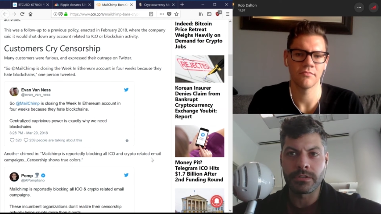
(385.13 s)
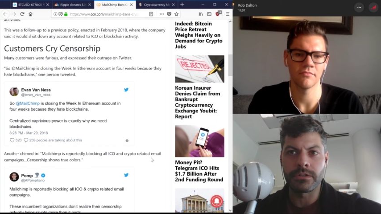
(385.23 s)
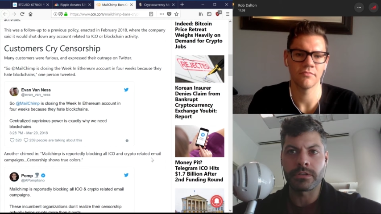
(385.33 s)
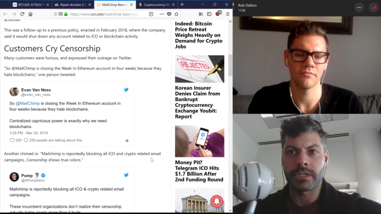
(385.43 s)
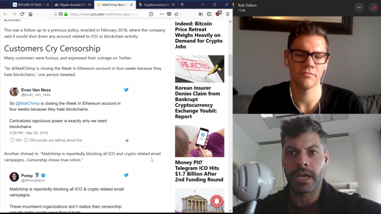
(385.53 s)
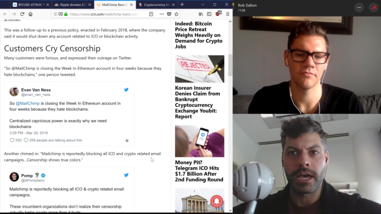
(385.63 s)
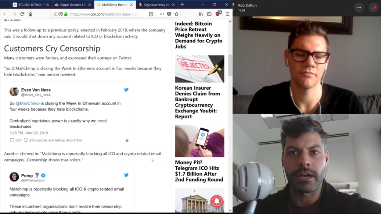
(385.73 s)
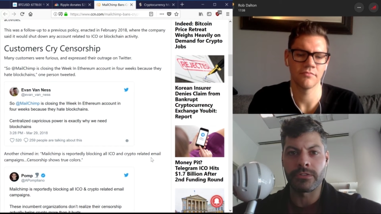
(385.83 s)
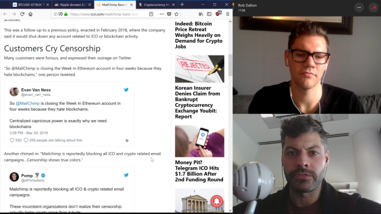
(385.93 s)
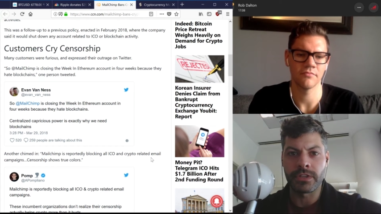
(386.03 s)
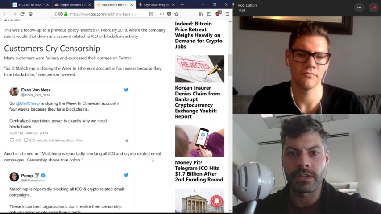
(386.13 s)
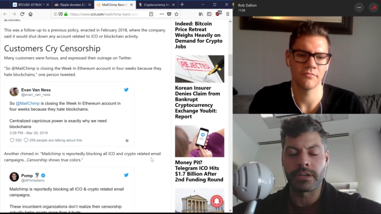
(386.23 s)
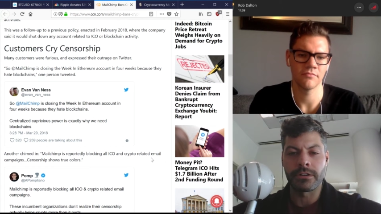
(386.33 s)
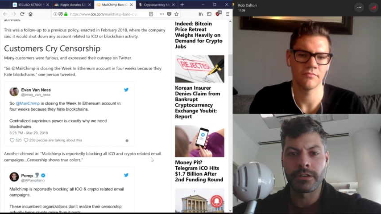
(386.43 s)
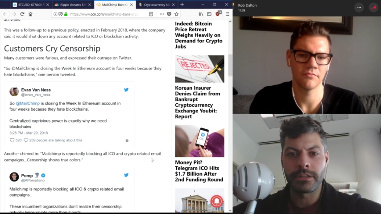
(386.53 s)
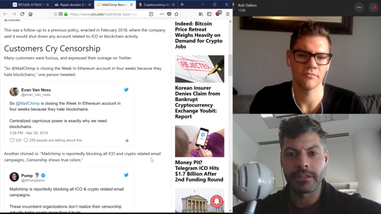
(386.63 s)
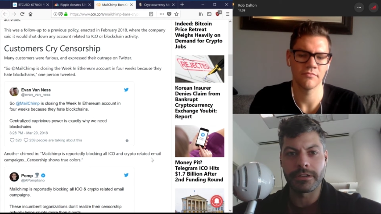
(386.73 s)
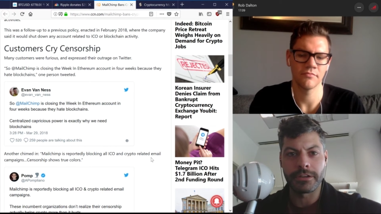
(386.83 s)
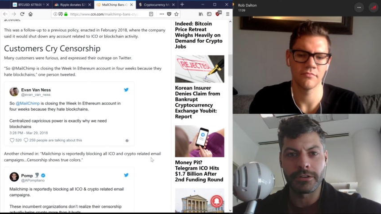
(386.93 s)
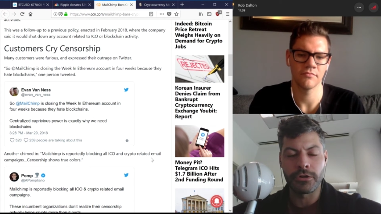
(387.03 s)
Speaker 1: doesn't have, you know,
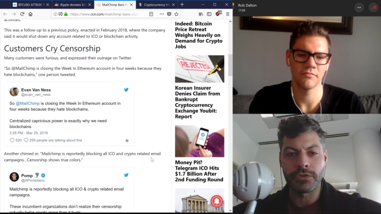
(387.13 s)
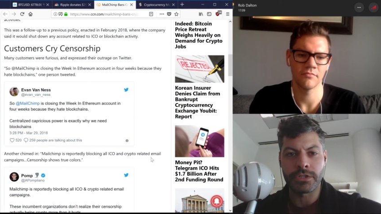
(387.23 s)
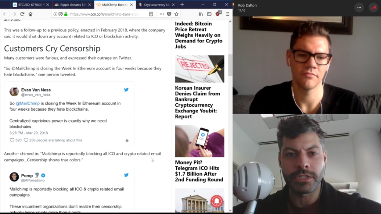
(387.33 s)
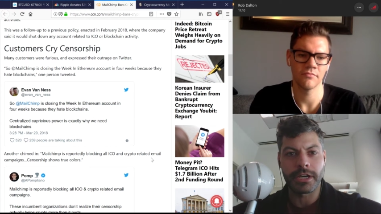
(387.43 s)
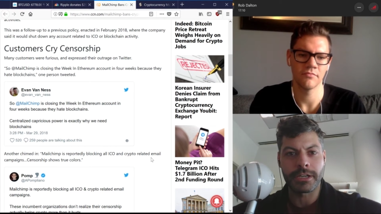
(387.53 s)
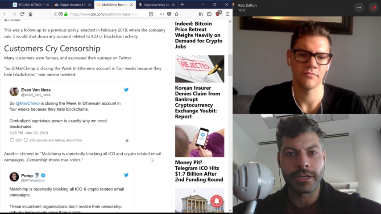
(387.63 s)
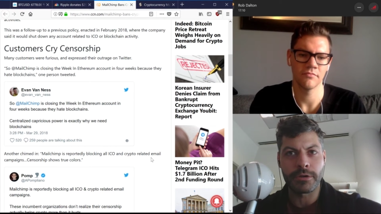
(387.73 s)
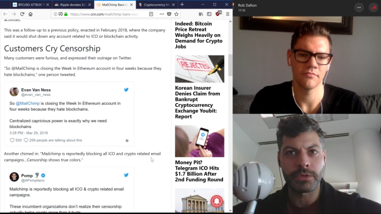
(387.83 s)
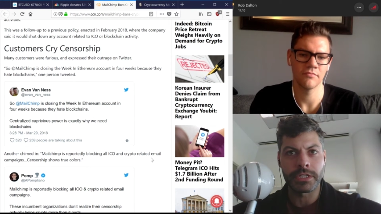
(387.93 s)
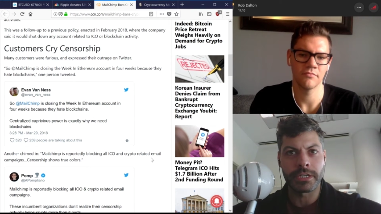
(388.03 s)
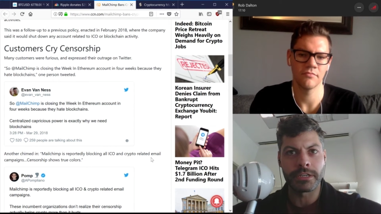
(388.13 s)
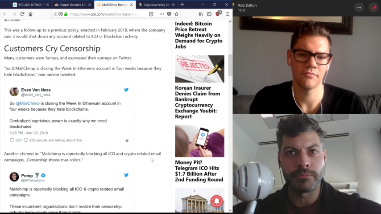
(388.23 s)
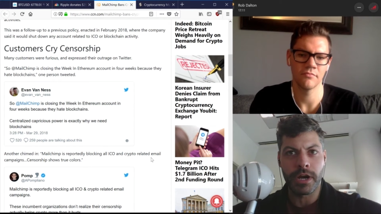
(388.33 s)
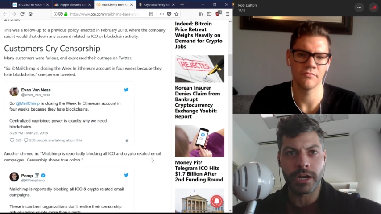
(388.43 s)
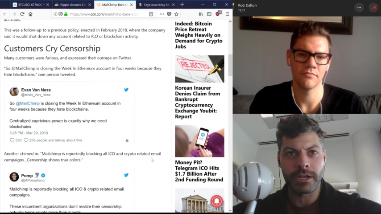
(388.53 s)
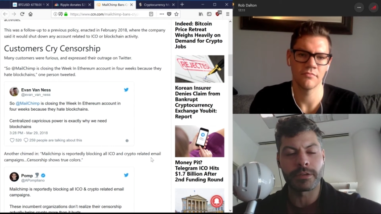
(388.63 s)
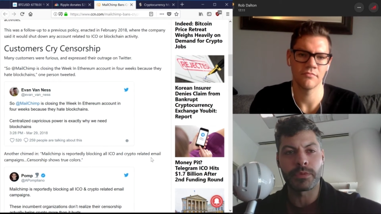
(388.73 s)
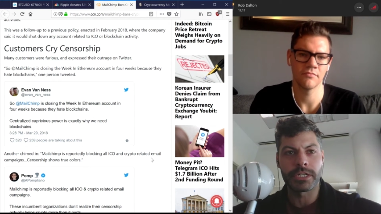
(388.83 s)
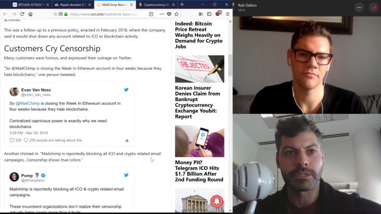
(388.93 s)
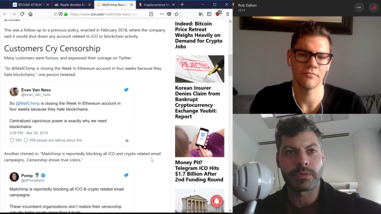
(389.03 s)
the overstock company marketing
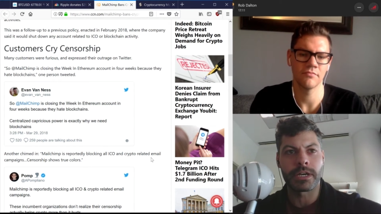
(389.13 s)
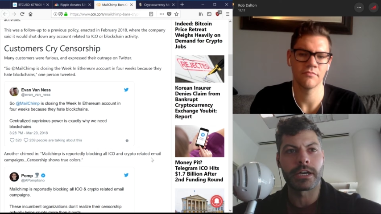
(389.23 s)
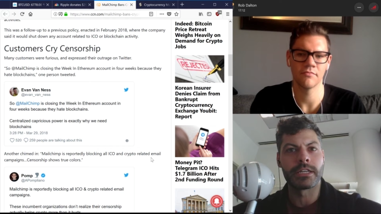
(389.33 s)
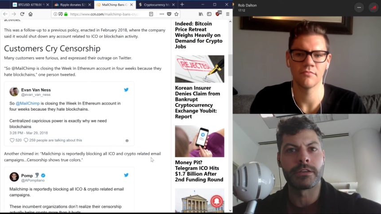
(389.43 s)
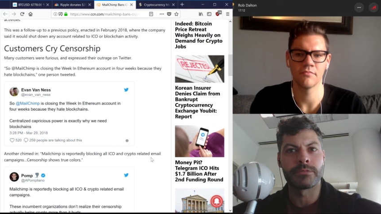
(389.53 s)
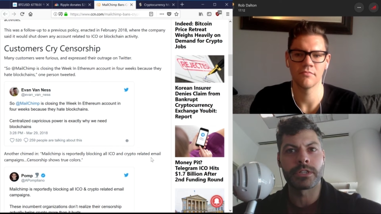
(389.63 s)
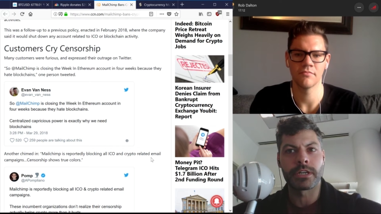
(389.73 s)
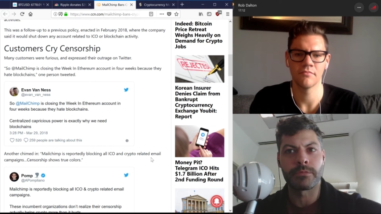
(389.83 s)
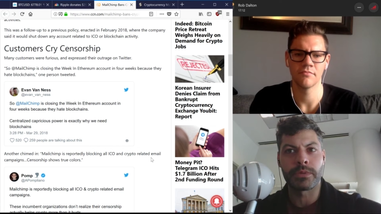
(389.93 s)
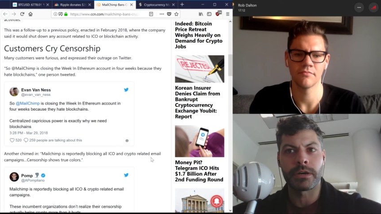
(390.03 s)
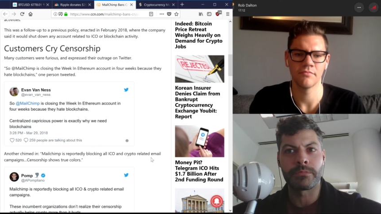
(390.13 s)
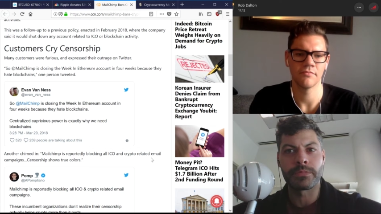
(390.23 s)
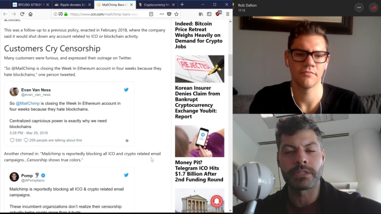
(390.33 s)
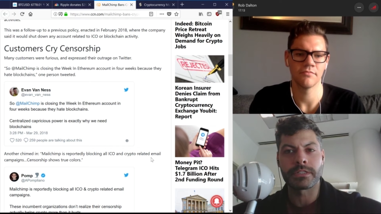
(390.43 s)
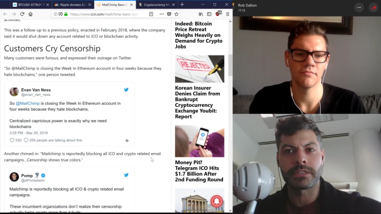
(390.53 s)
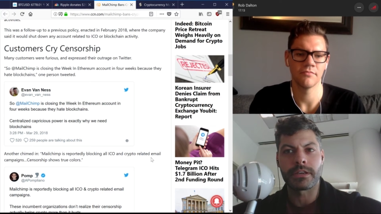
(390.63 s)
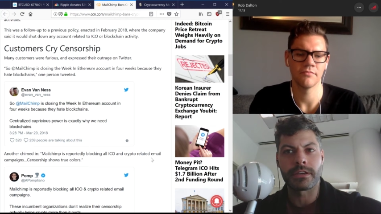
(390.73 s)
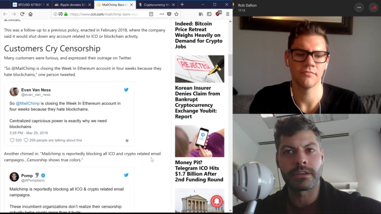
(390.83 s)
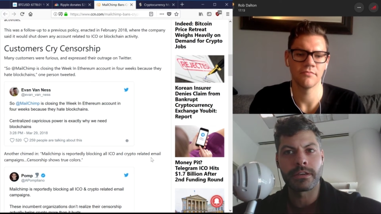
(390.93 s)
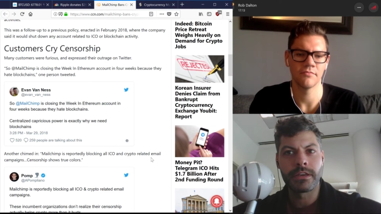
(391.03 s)
budget behind him trying to pump his
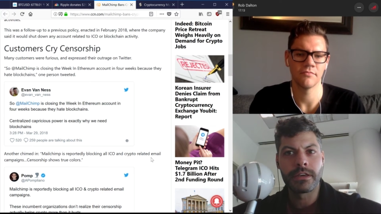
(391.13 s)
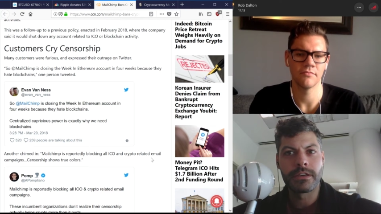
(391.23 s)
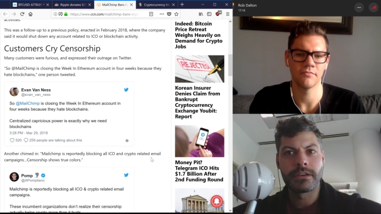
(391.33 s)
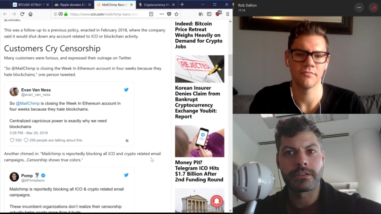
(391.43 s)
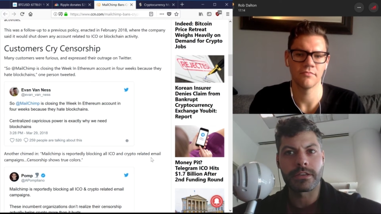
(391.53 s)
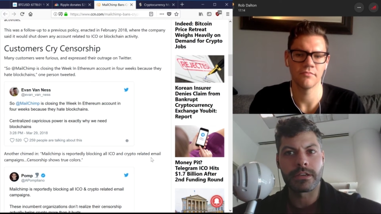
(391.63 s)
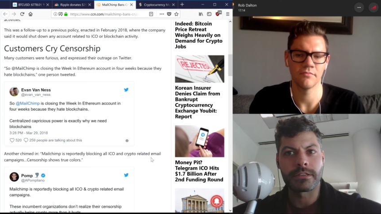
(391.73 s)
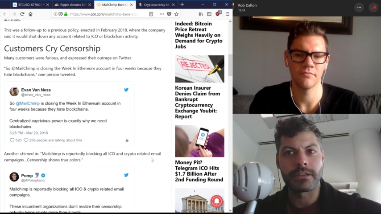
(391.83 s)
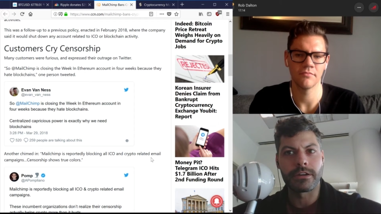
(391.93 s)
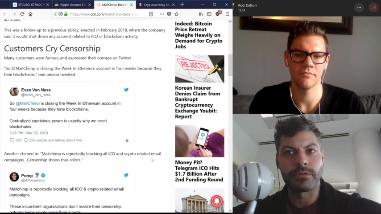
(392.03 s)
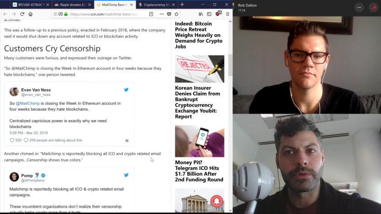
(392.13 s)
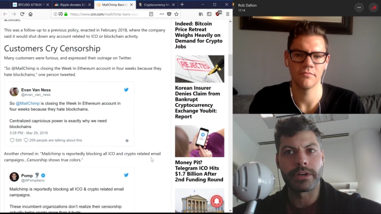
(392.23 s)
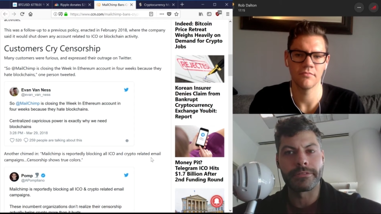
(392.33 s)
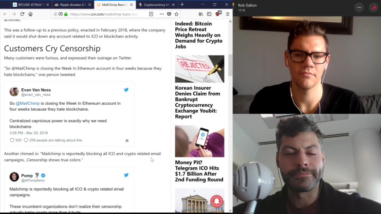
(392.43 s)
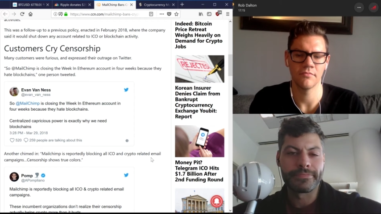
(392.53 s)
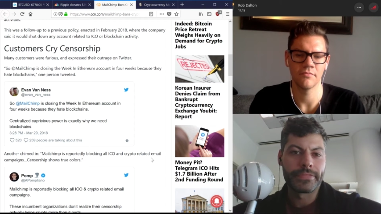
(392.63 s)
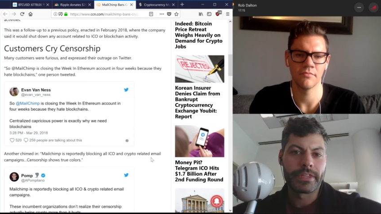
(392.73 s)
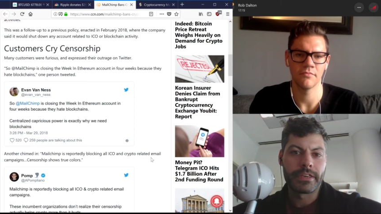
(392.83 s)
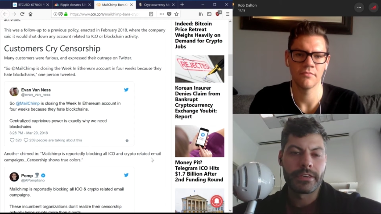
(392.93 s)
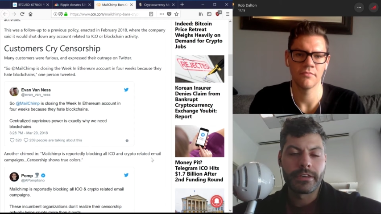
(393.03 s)
ICO. But
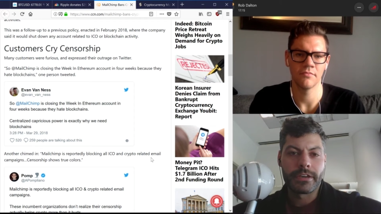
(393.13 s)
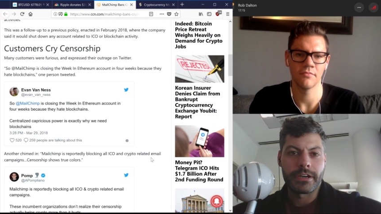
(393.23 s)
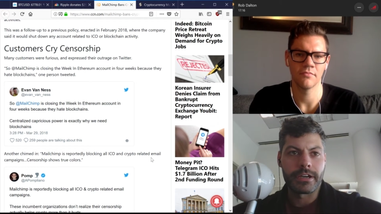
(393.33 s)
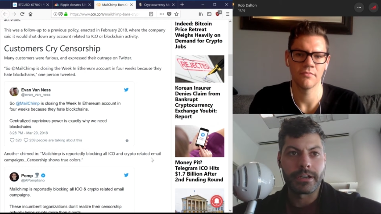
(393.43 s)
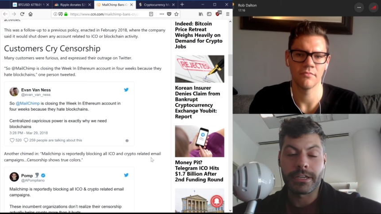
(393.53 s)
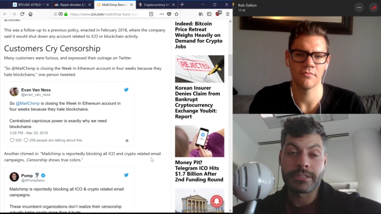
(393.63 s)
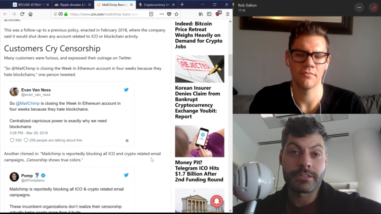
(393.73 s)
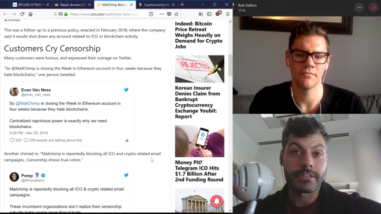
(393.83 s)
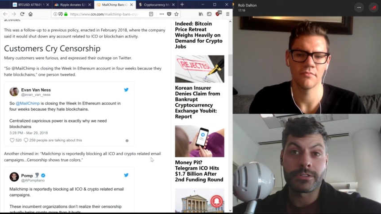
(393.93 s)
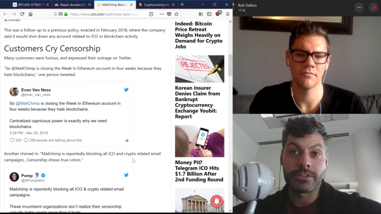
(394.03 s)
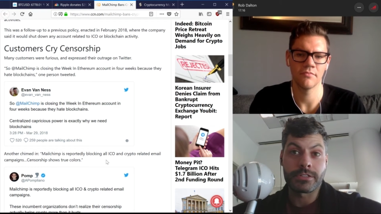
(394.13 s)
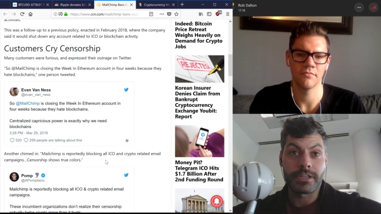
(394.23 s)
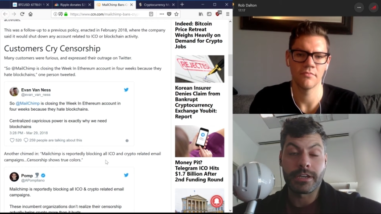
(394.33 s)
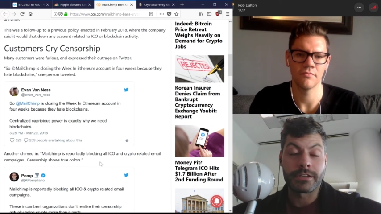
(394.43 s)
I guess it's just, yeah,